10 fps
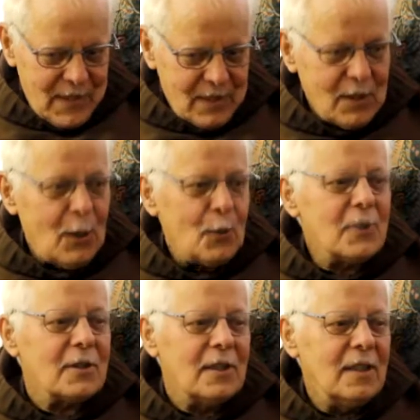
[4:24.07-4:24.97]
so I
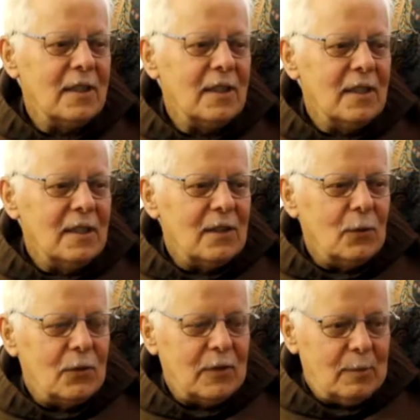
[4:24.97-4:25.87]
was
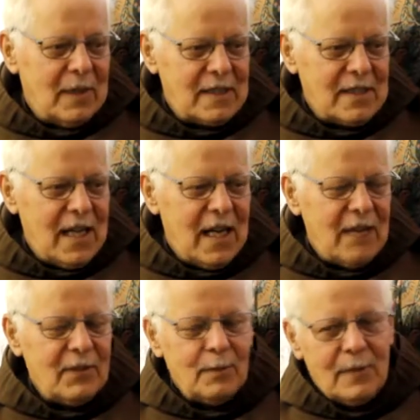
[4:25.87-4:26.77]
offered myself,